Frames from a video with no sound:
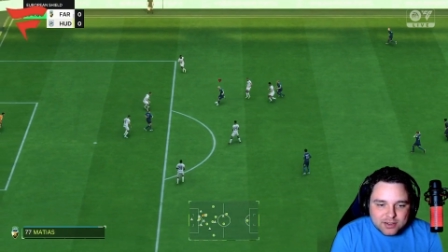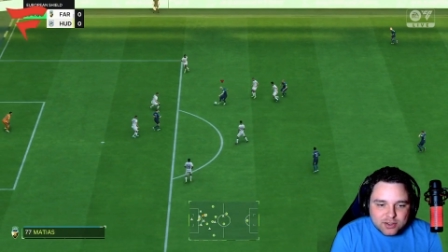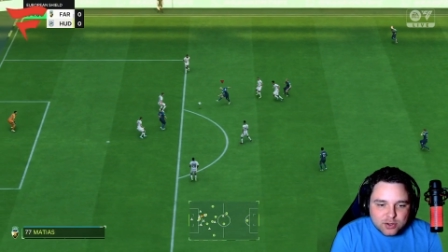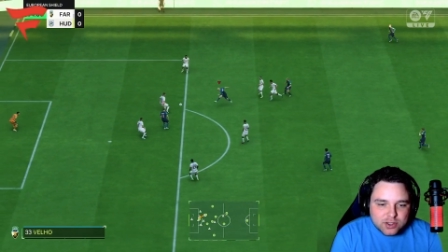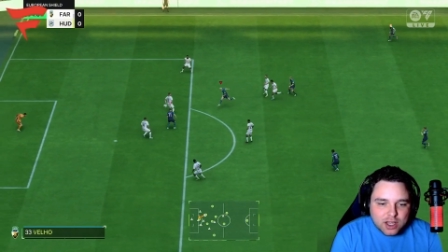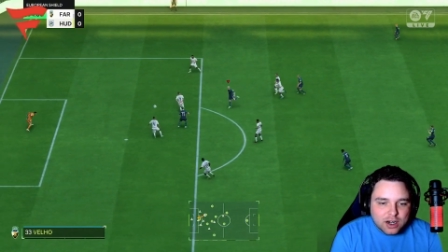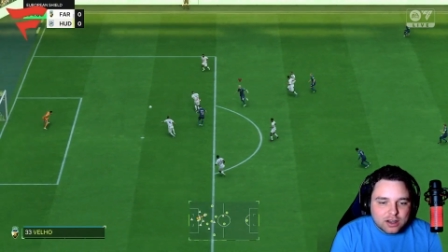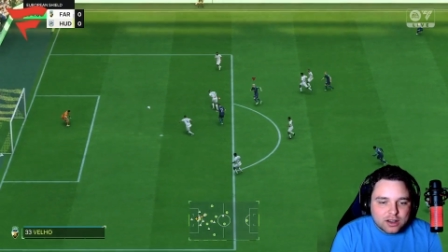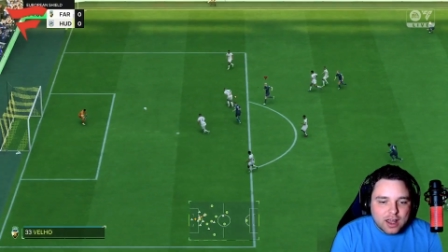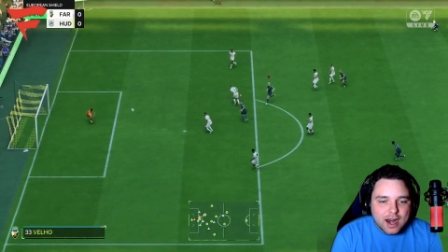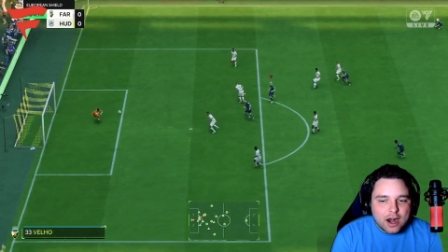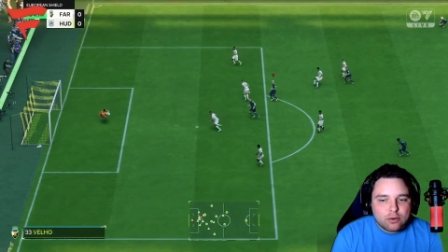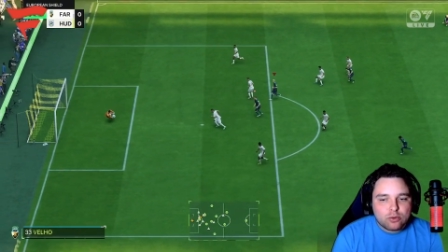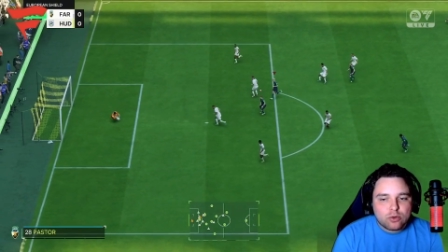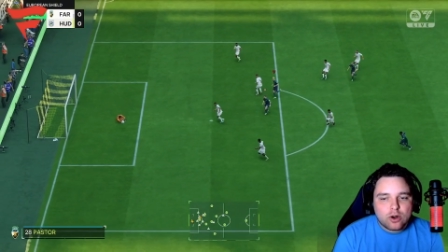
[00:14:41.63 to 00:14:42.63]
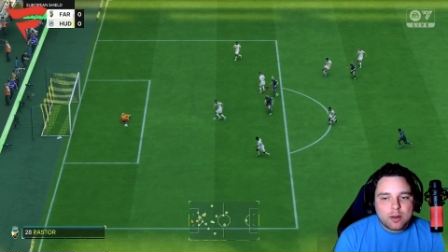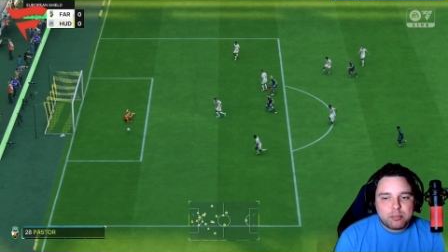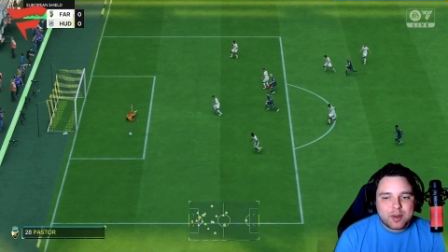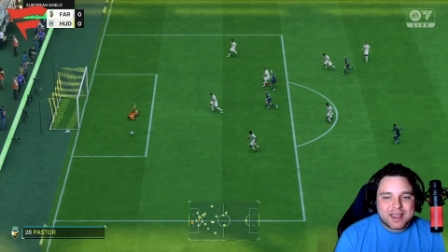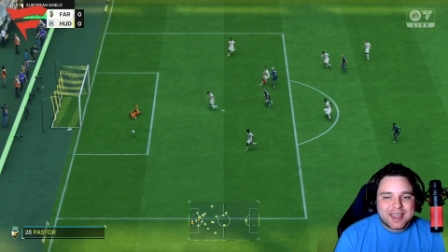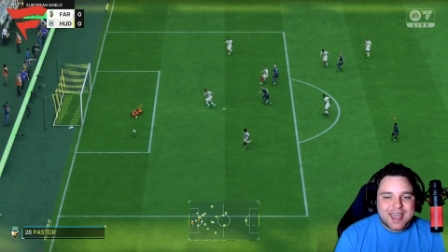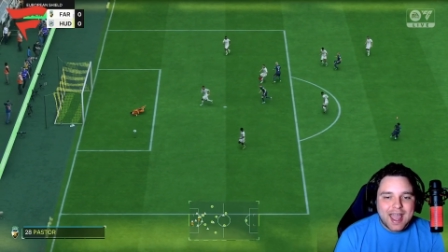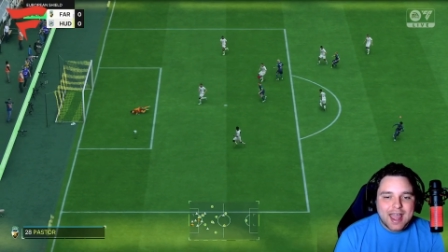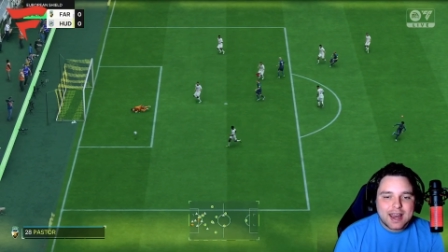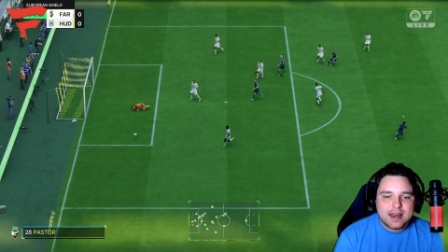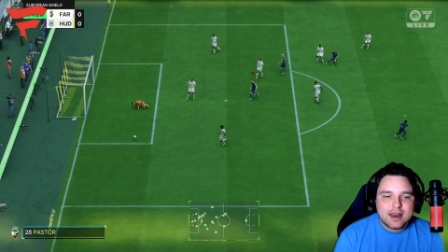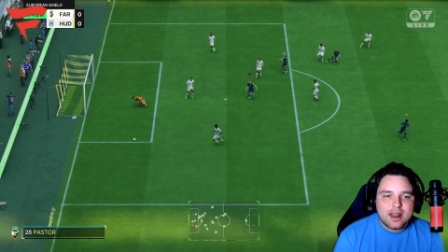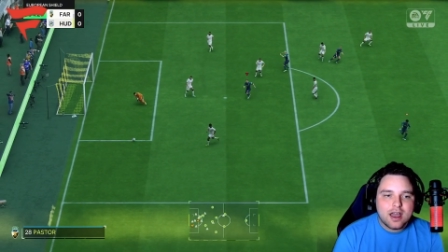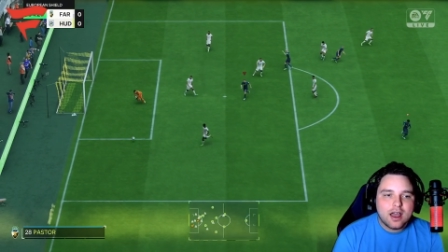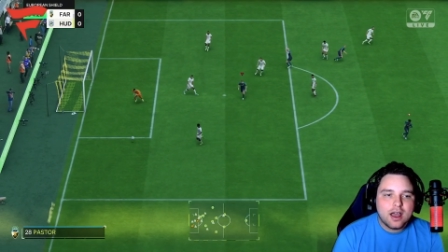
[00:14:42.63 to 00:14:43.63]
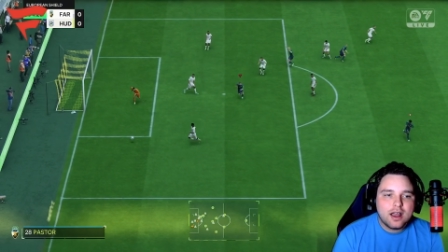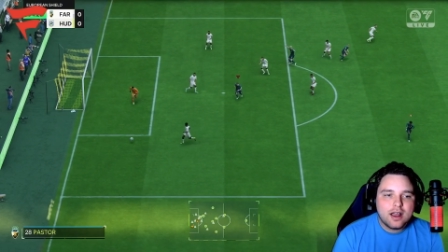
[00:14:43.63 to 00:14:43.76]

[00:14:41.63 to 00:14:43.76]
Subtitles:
Who's going to let it rip again?